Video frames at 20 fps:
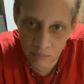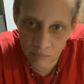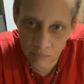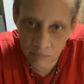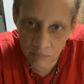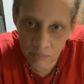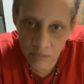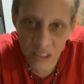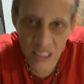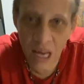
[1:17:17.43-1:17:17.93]

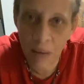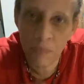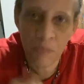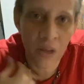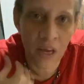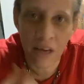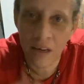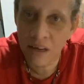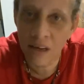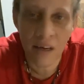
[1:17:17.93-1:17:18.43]
Stop
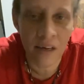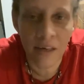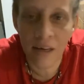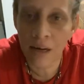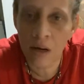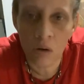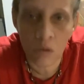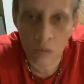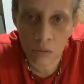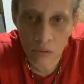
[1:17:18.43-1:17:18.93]
that. Cut it
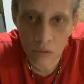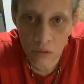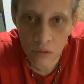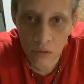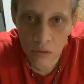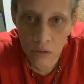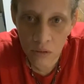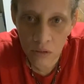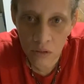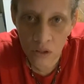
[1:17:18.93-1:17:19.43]
out.
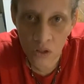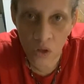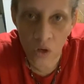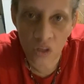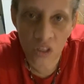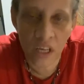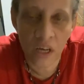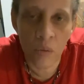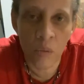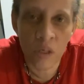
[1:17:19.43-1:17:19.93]

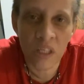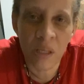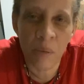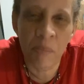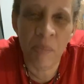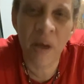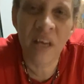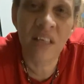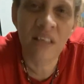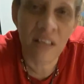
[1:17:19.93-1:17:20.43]
Start saying what's the
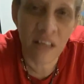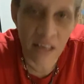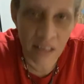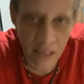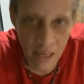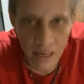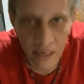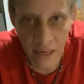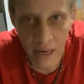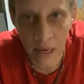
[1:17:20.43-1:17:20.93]
best thing
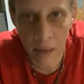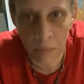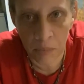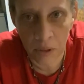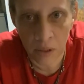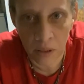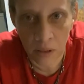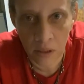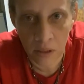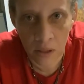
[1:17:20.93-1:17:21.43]
that could happen.